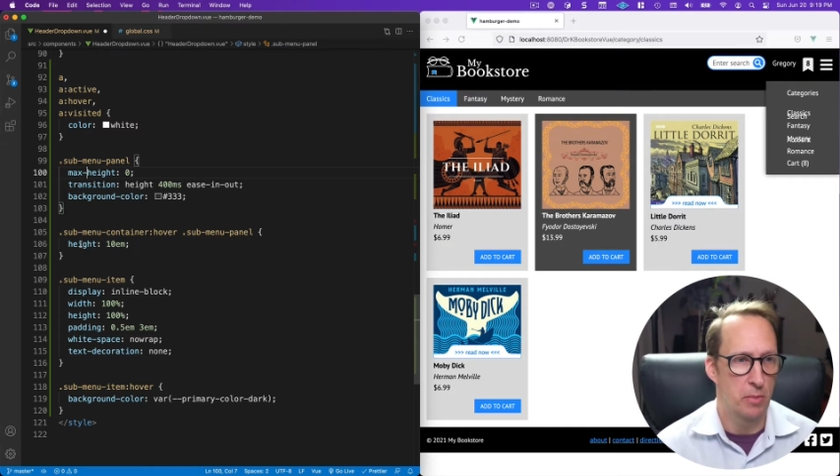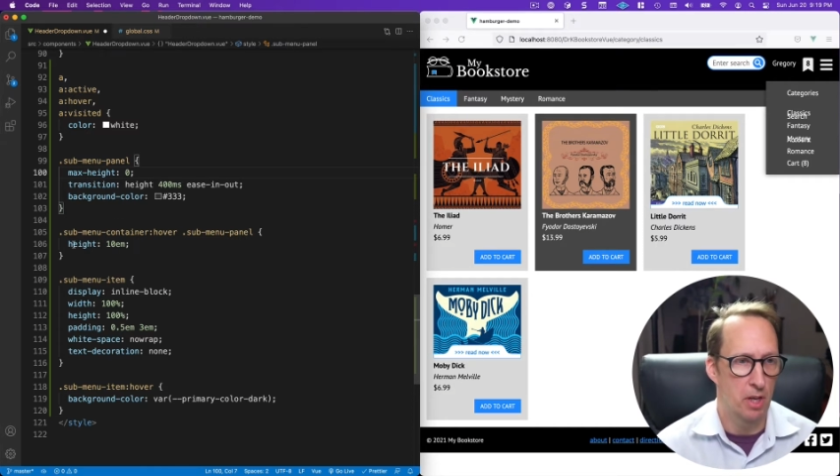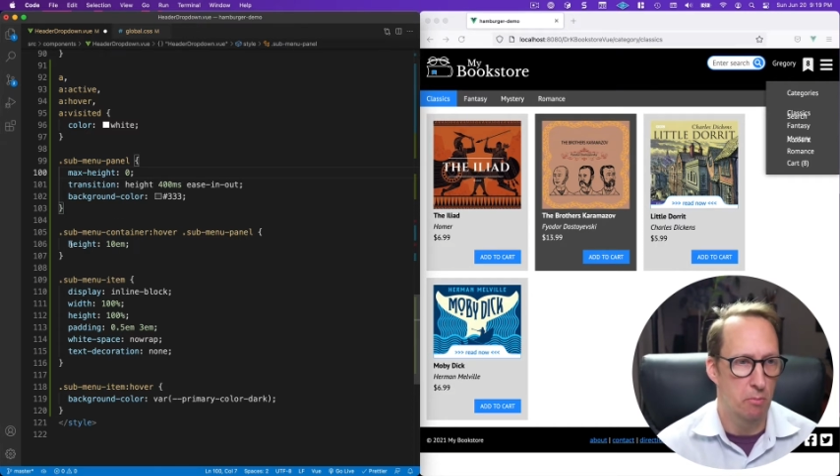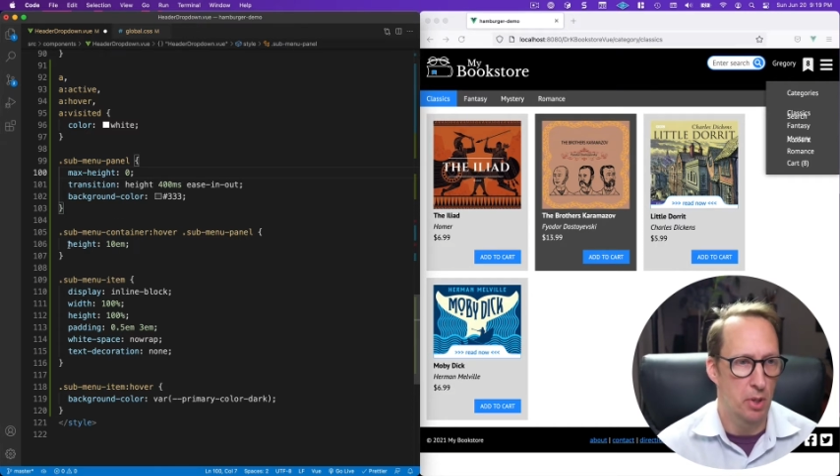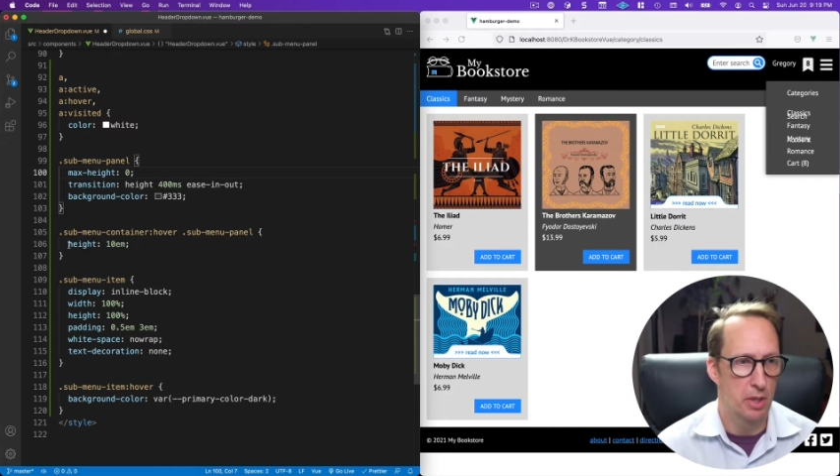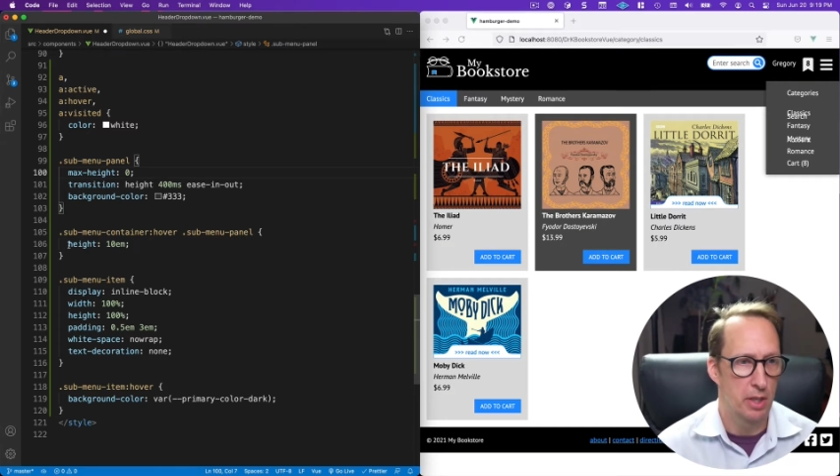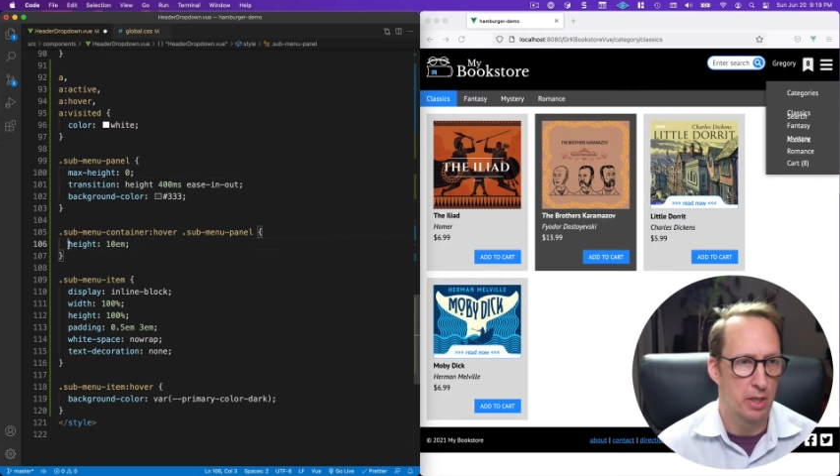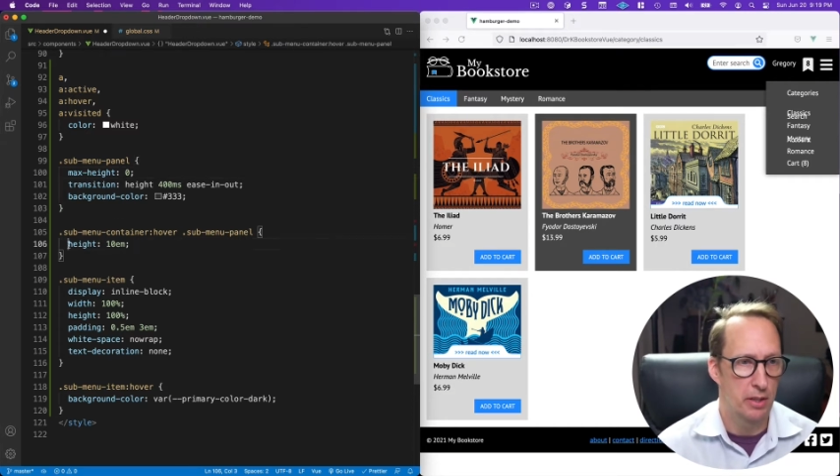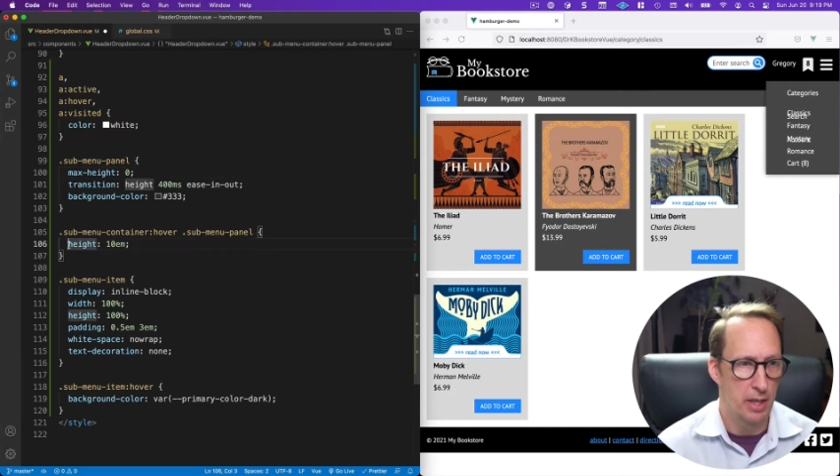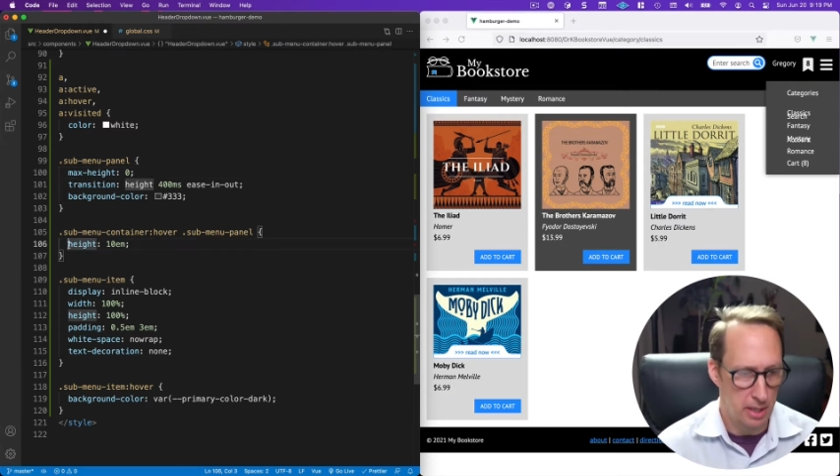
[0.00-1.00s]
number
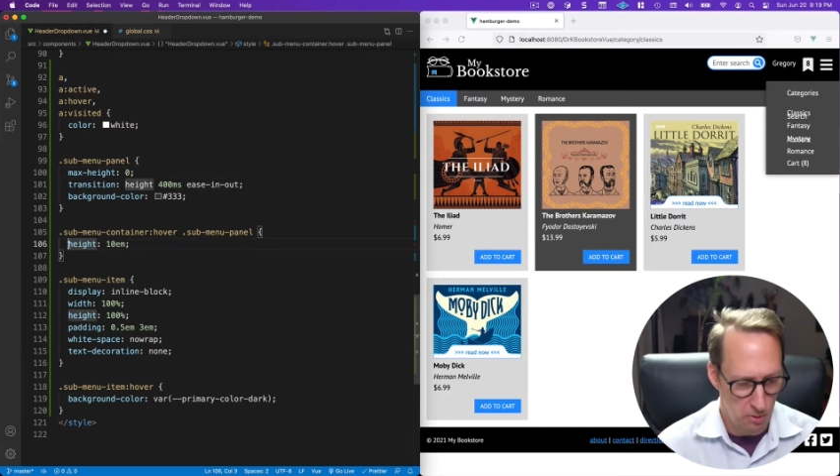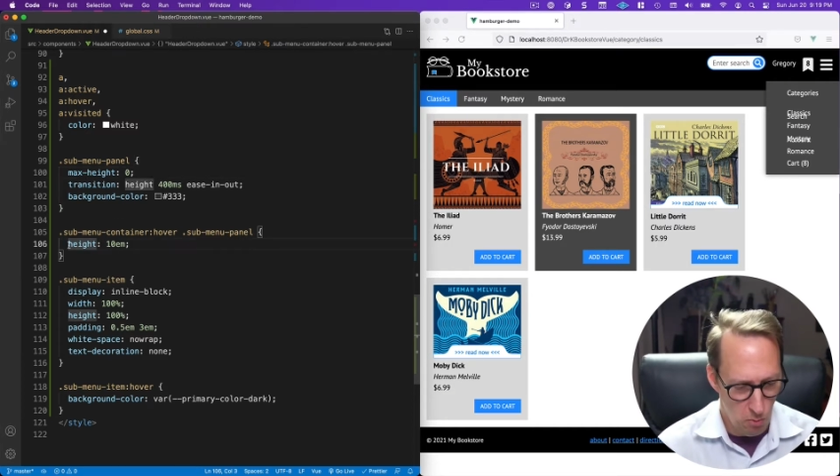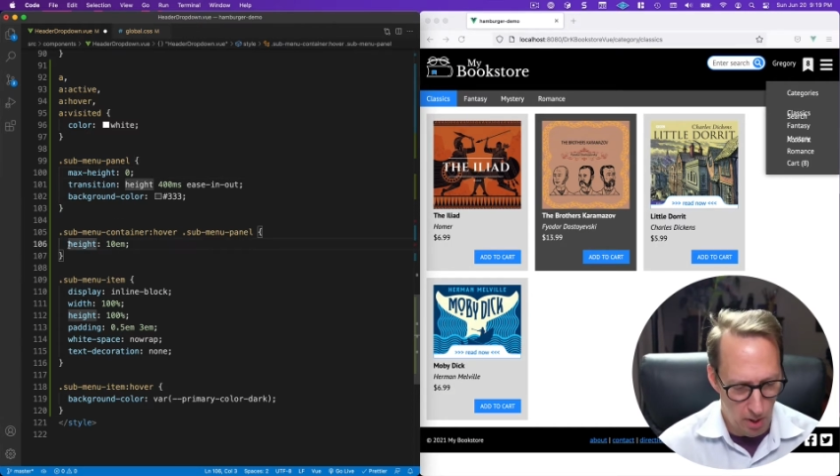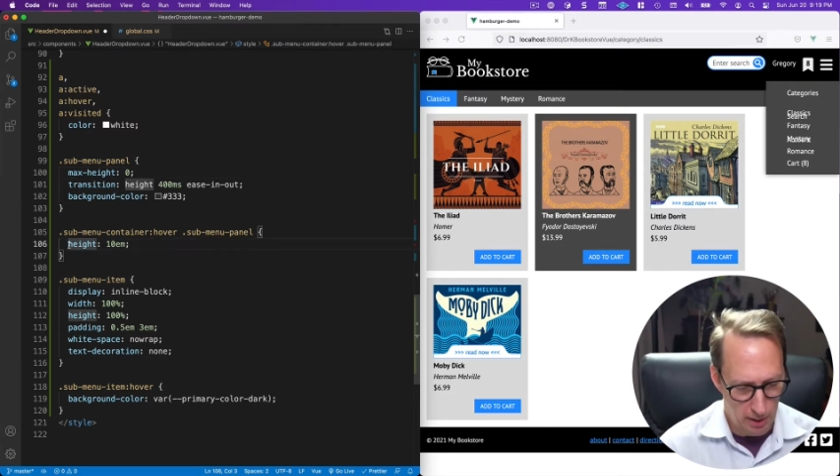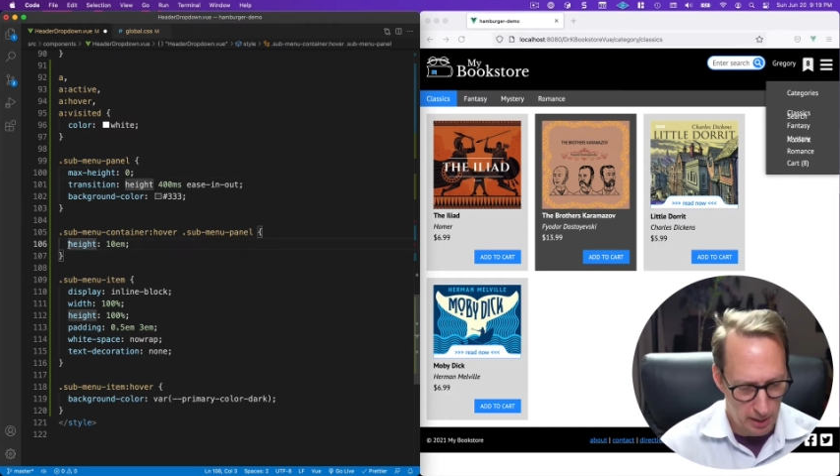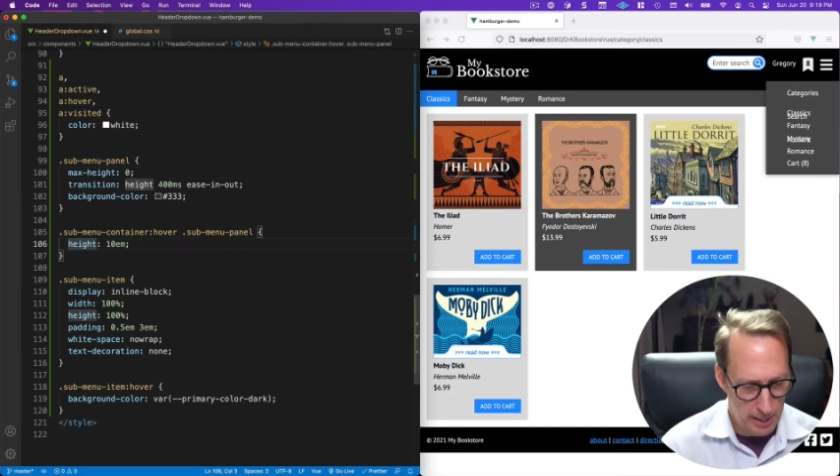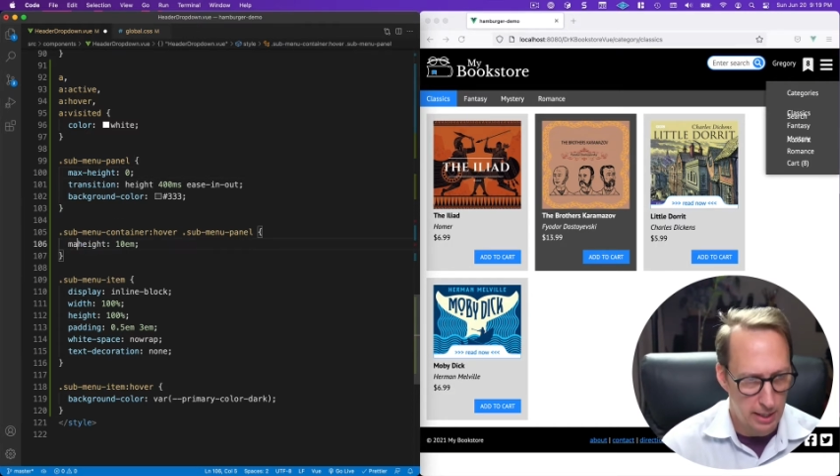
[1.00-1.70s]
that you want. Like